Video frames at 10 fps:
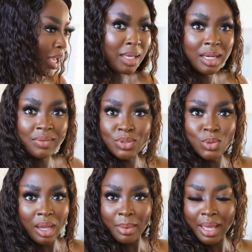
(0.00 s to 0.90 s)
I can't even
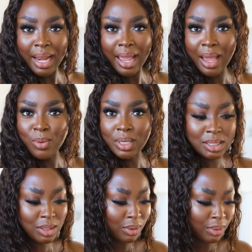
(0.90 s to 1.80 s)
talk about it how I
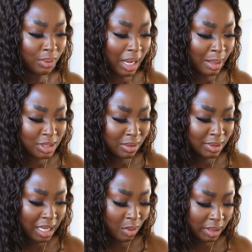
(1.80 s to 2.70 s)
want to. I'm
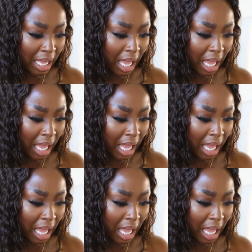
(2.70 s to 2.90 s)
so done with